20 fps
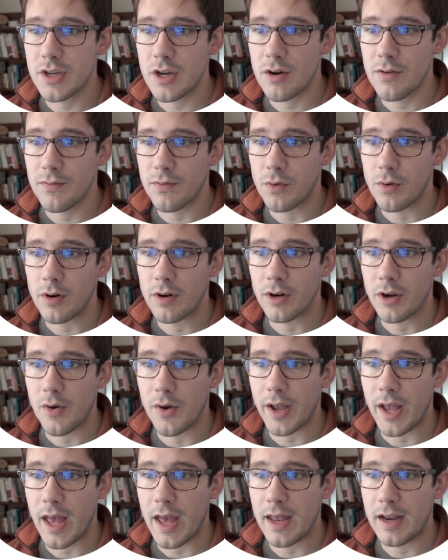here for
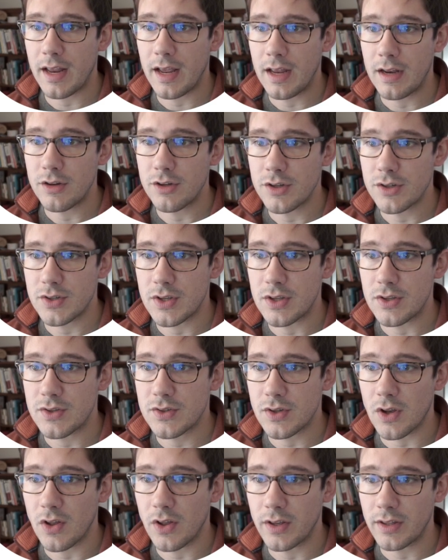going ahead and just
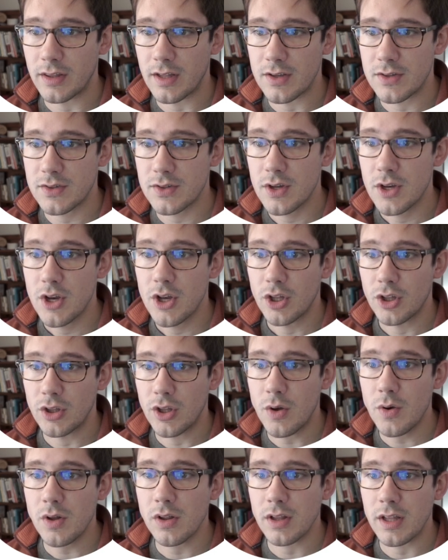installing this
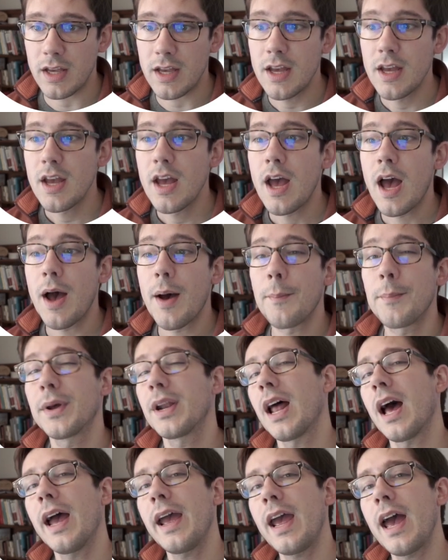locally. But
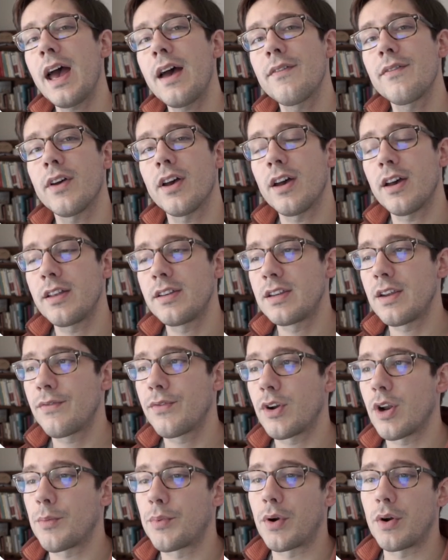I have a
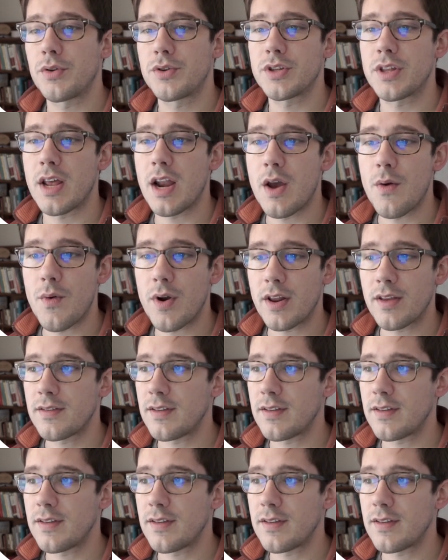different approach that I want to